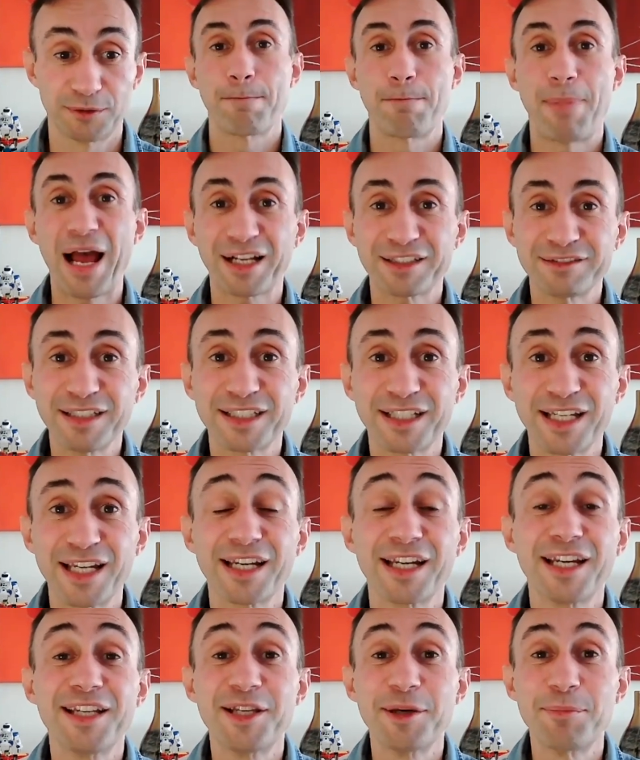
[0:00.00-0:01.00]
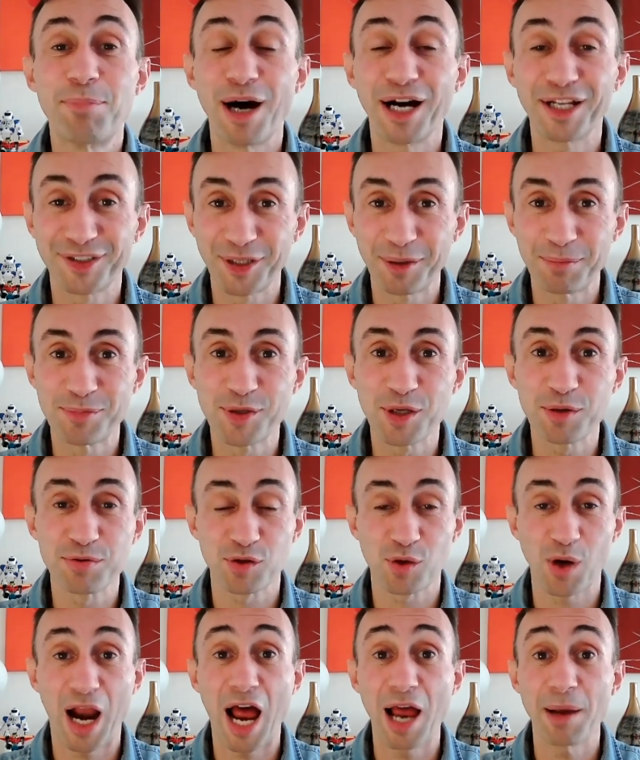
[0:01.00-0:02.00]
by clicking in the button
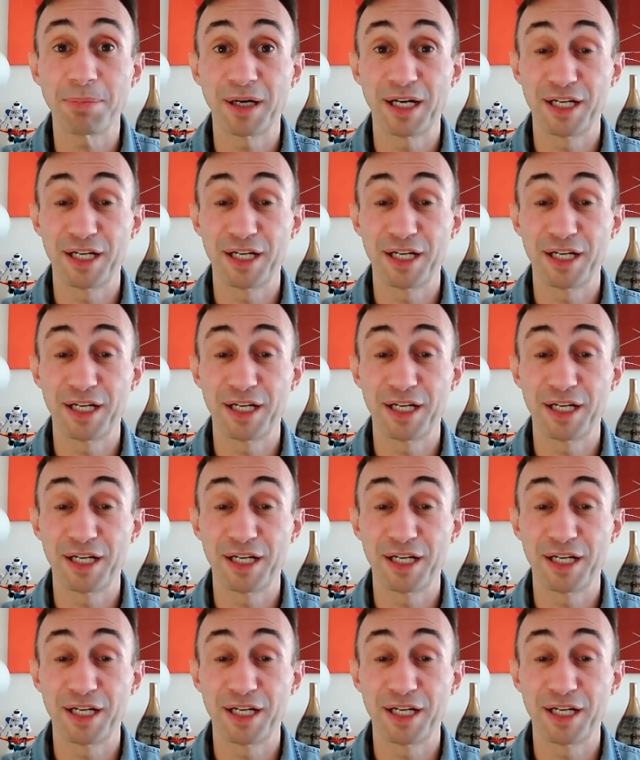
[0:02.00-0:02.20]
subscribe